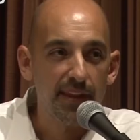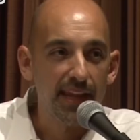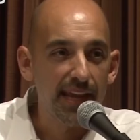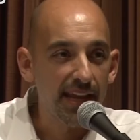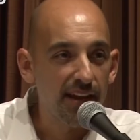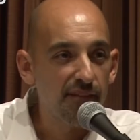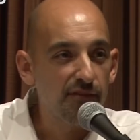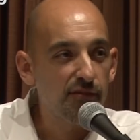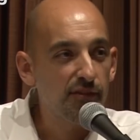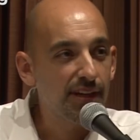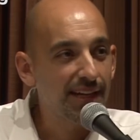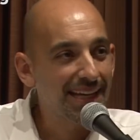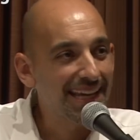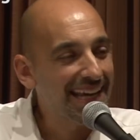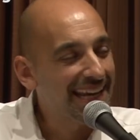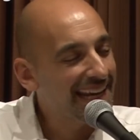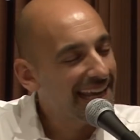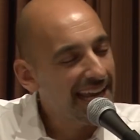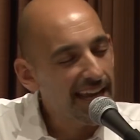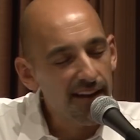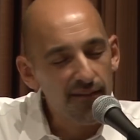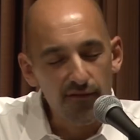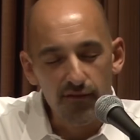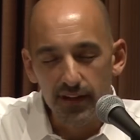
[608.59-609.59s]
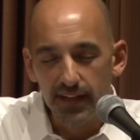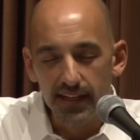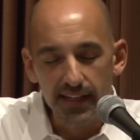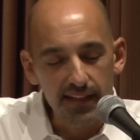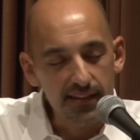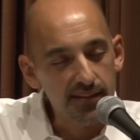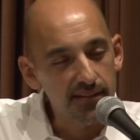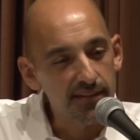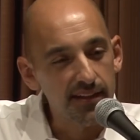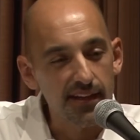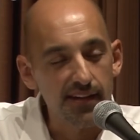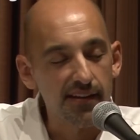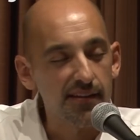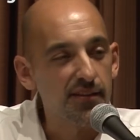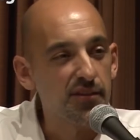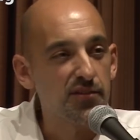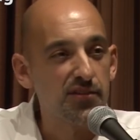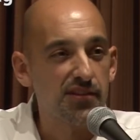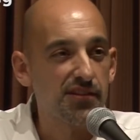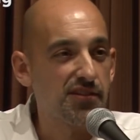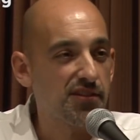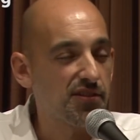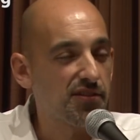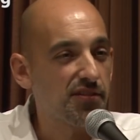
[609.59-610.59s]
Get every nickel out of
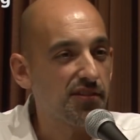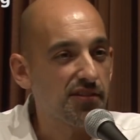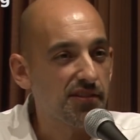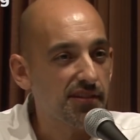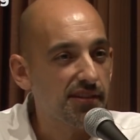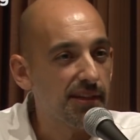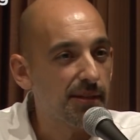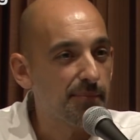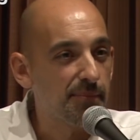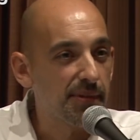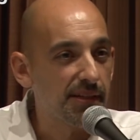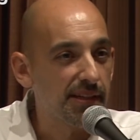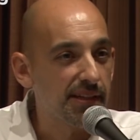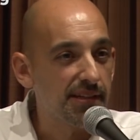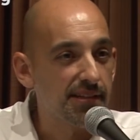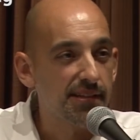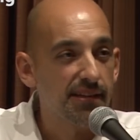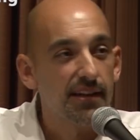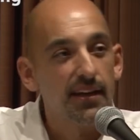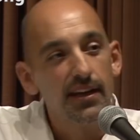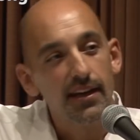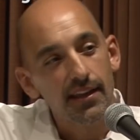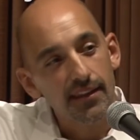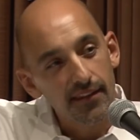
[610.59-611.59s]
those insurance companies.